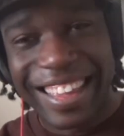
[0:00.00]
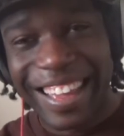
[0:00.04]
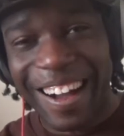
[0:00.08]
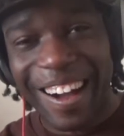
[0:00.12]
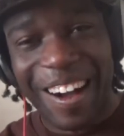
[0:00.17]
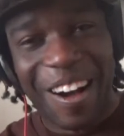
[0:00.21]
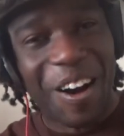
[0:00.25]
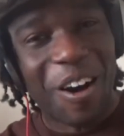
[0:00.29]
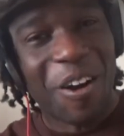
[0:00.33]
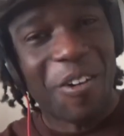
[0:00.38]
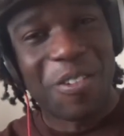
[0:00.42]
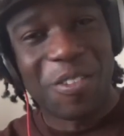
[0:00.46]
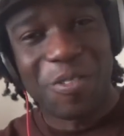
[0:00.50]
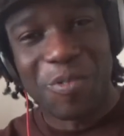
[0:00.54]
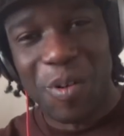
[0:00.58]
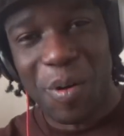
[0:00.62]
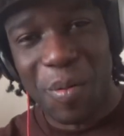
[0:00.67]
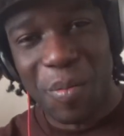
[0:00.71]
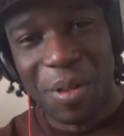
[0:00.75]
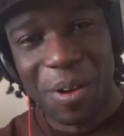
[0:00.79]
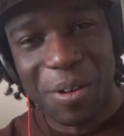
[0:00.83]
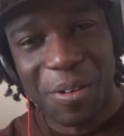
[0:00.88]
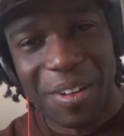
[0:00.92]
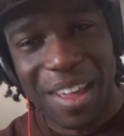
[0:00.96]
y'all always
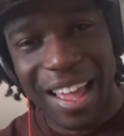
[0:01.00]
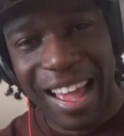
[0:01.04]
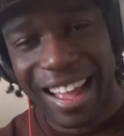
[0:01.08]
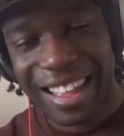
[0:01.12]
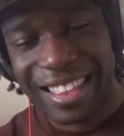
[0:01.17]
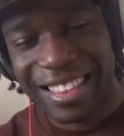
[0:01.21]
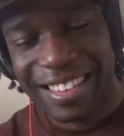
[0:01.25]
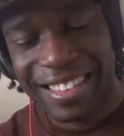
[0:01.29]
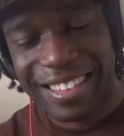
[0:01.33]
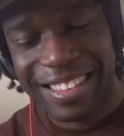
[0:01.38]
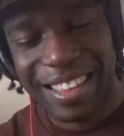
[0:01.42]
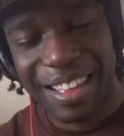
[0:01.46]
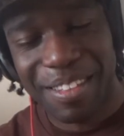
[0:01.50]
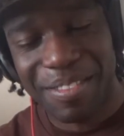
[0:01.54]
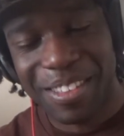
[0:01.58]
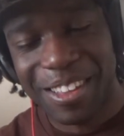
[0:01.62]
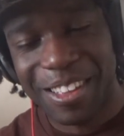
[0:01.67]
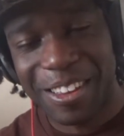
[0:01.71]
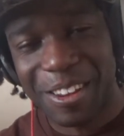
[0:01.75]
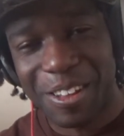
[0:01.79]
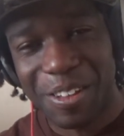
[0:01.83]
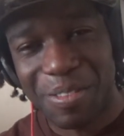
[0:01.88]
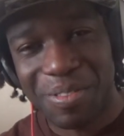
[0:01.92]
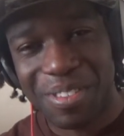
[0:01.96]
want me to react to
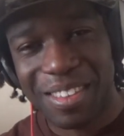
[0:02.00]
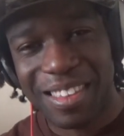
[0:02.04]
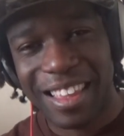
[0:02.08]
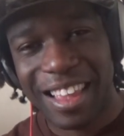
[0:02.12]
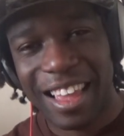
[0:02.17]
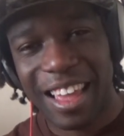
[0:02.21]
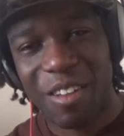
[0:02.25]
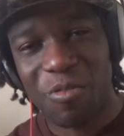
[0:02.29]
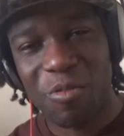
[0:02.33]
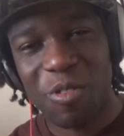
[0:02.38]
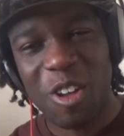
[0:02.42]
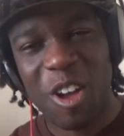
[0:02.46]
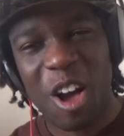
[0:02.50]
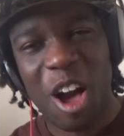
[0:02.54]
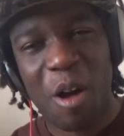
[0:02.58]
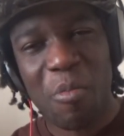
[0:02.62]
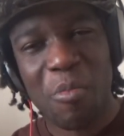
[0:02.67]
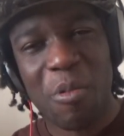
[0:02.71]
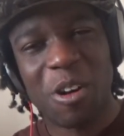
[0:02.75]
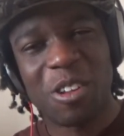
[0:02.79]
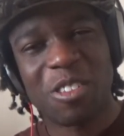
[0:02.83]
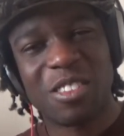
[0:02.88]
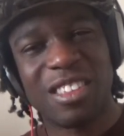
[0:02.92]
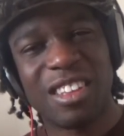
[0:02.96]
something, you know what I'm saying? We
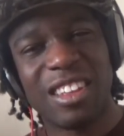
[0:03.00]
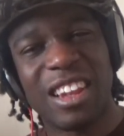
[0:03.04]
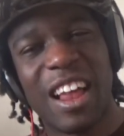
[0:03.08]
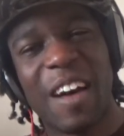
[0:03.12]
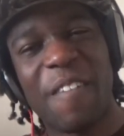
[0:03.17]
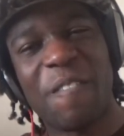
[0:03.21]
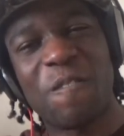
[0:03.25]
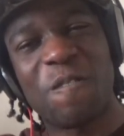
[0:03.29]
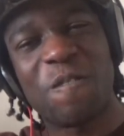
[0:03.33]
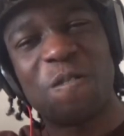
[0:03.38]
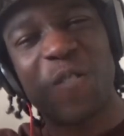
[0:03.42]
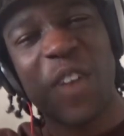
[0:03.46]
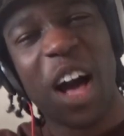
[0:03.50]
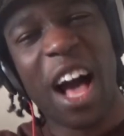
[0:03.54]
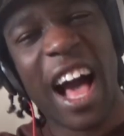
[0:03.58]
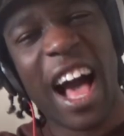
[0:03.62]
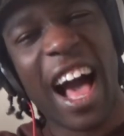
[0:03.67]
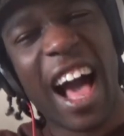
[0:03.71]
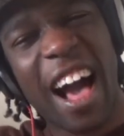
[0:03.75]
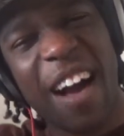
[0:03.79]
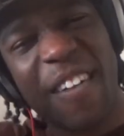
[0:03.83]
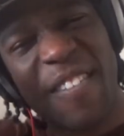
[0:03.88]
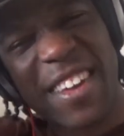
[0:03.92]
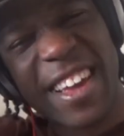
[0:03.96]
almost to the
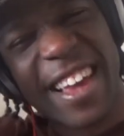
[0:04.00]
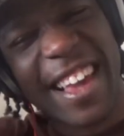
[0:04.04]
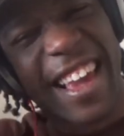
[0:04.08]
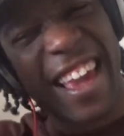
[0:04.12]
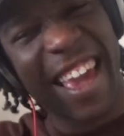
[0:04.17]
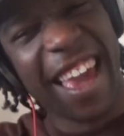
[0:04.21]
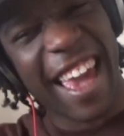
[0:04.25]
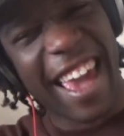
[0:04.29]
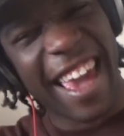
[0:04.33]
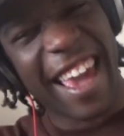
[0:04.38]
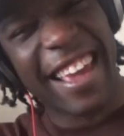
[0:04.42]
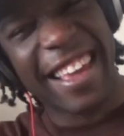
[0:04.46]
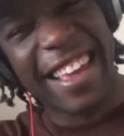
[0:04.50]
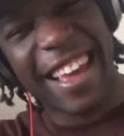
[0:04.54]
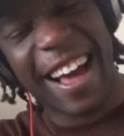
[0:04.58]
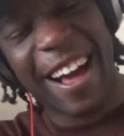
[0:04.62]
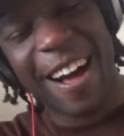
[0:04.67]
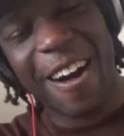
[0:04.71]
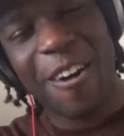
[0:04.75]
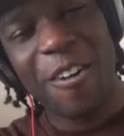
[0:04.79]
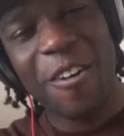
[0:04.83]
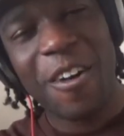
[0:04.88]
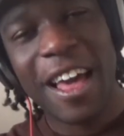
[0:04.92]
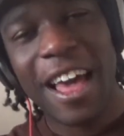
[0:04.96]
5K,
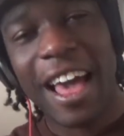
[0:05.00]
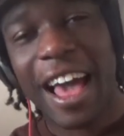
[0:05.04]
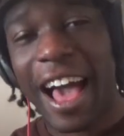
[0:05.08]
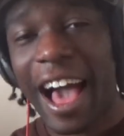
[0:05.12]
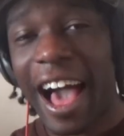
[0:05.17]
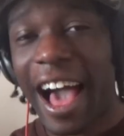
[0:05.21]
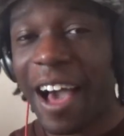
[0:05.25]
y'all.